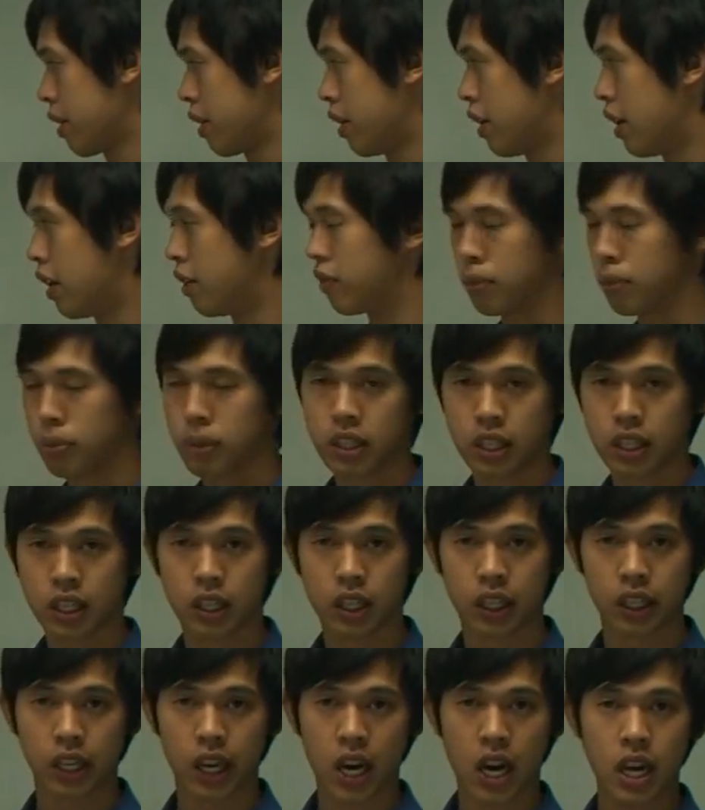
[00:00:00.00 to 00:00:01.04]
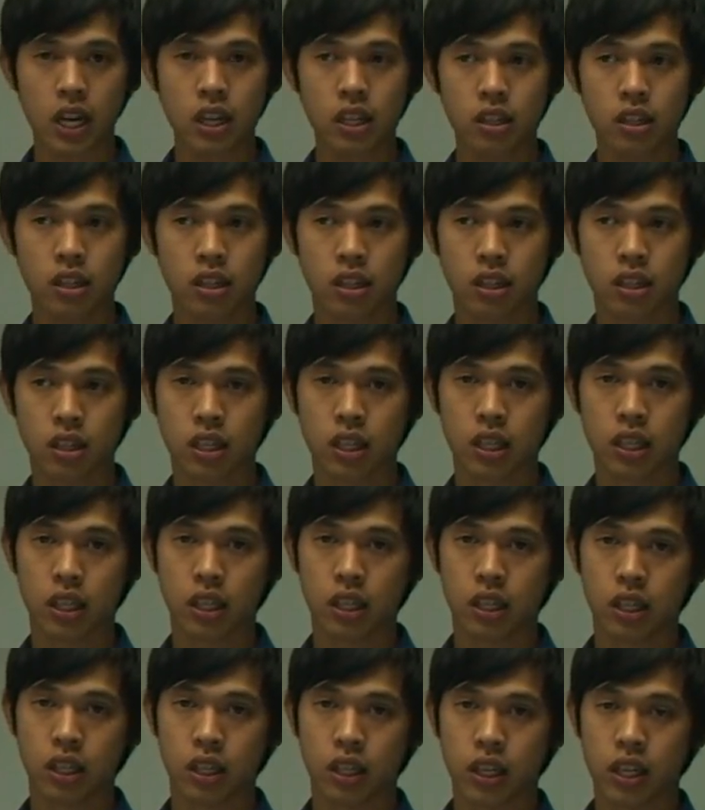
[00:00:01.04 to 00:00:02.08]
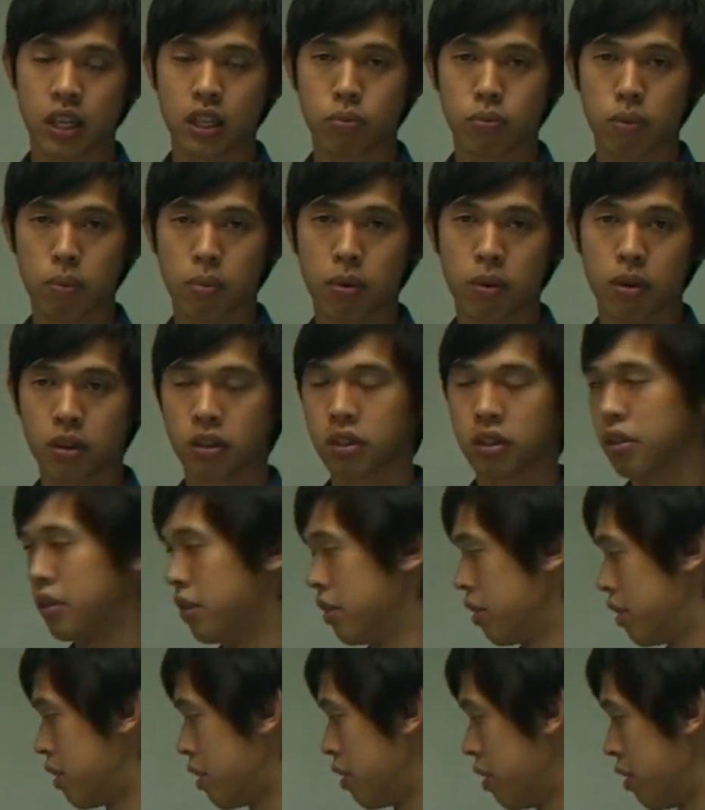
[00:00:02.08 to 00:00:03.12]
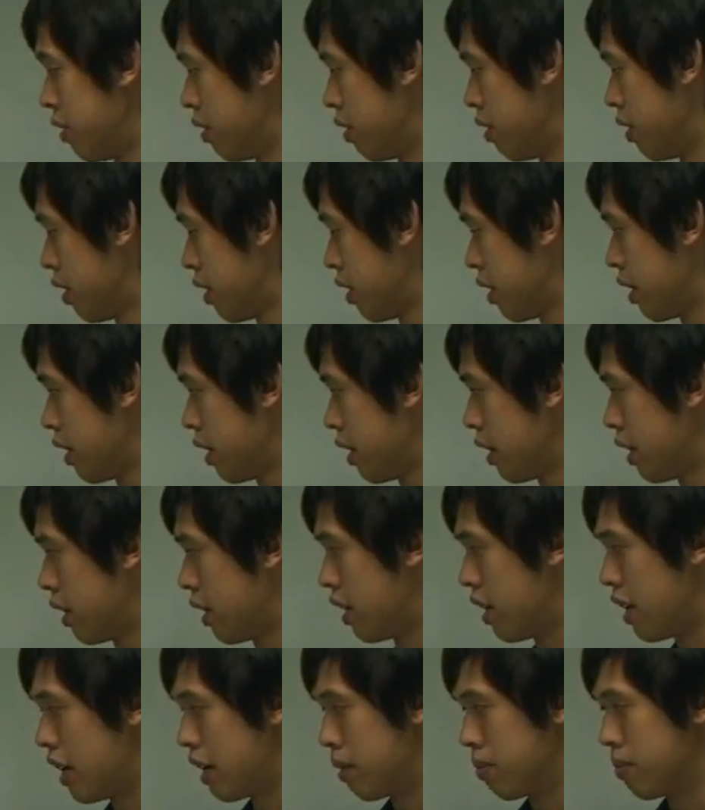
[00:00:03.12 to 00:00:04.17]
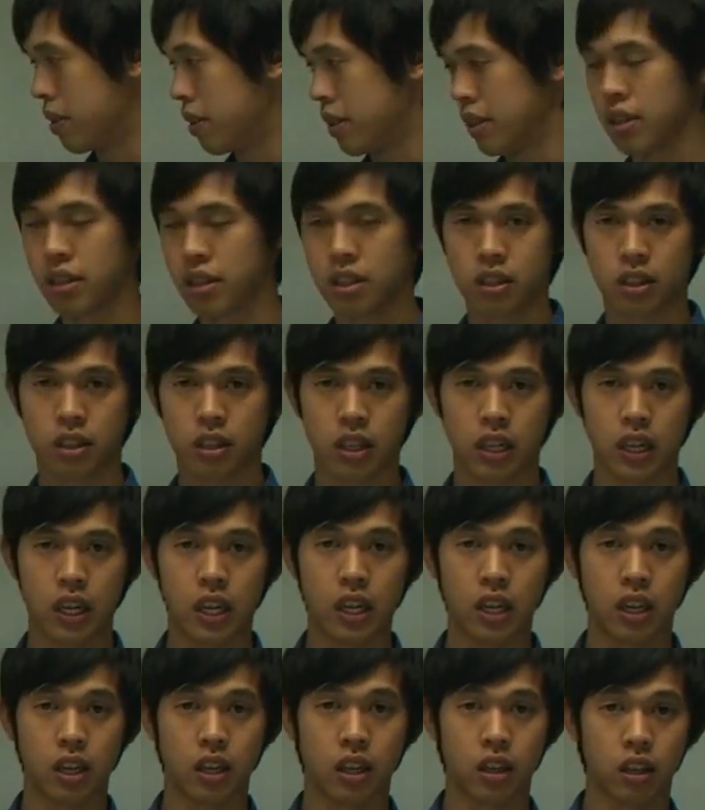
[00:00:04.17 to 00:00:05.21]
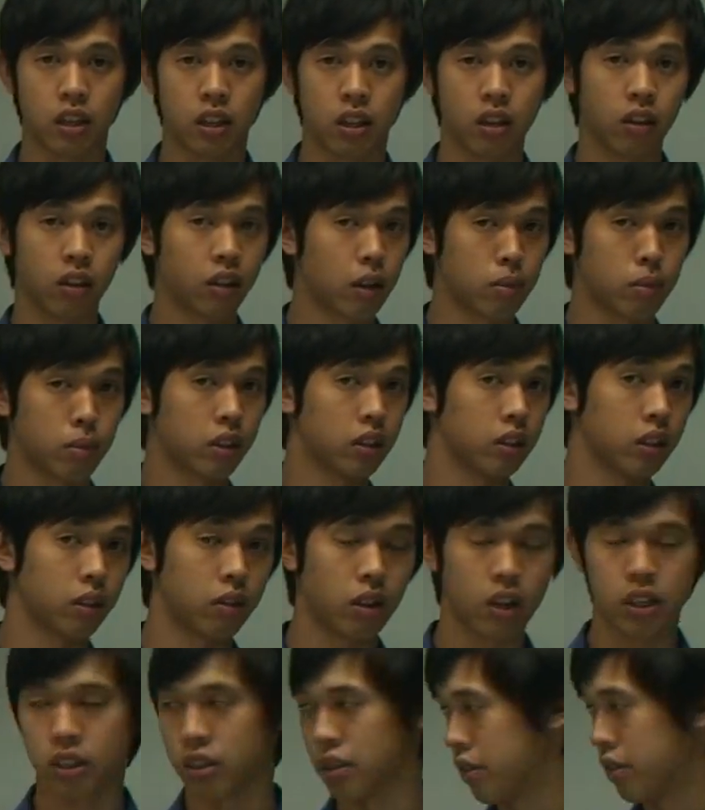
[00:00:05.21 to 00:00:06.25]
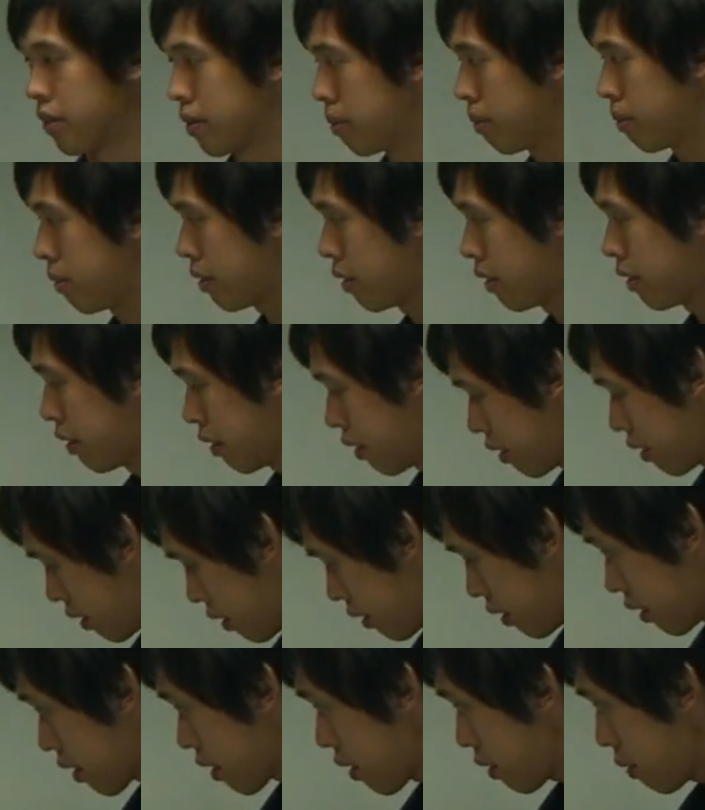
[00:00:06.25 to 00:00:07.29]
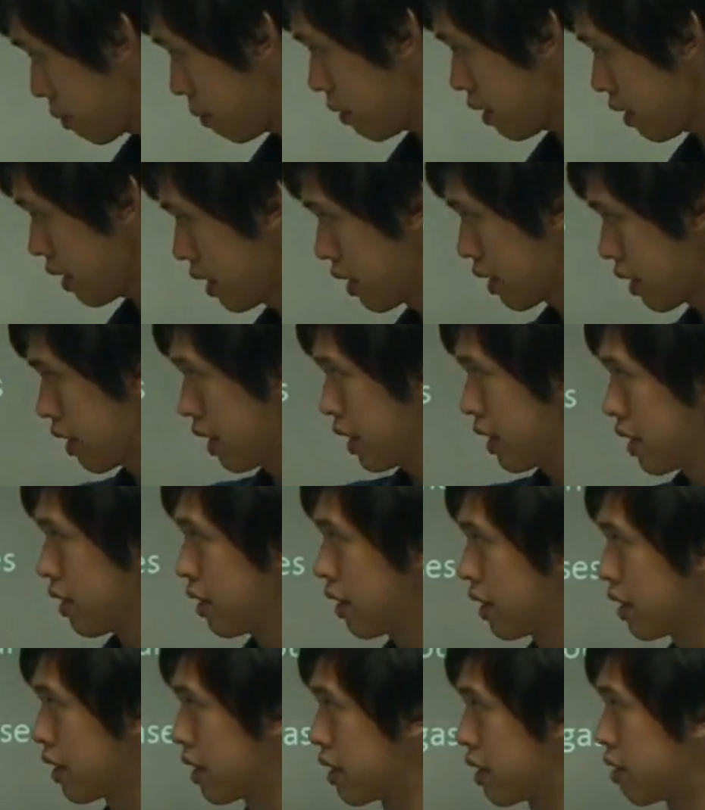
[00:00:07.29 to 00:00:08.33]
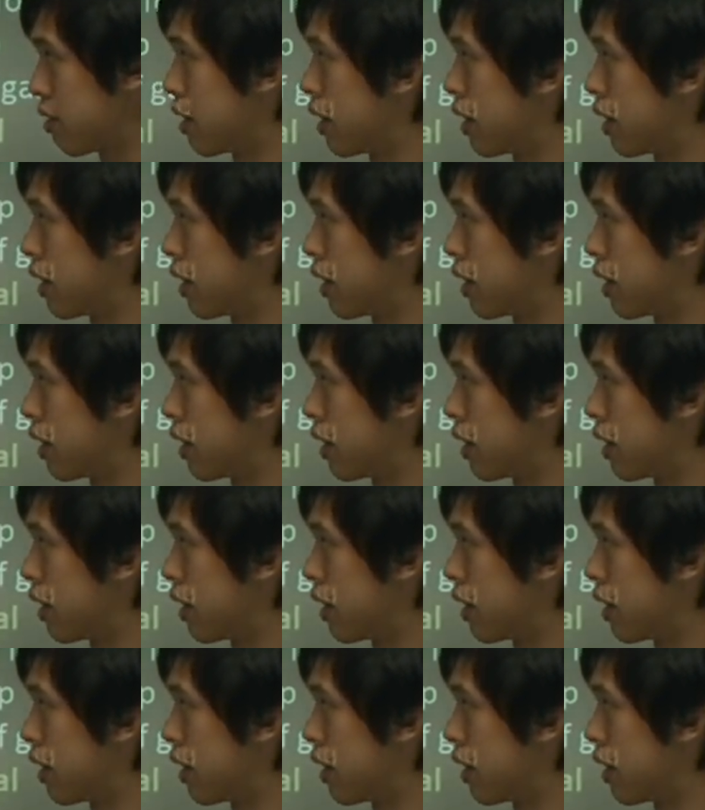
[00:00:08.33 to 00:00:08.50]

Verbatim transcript: of a particular gas is proportional to the numbers in the chemical equation. So let's look at this one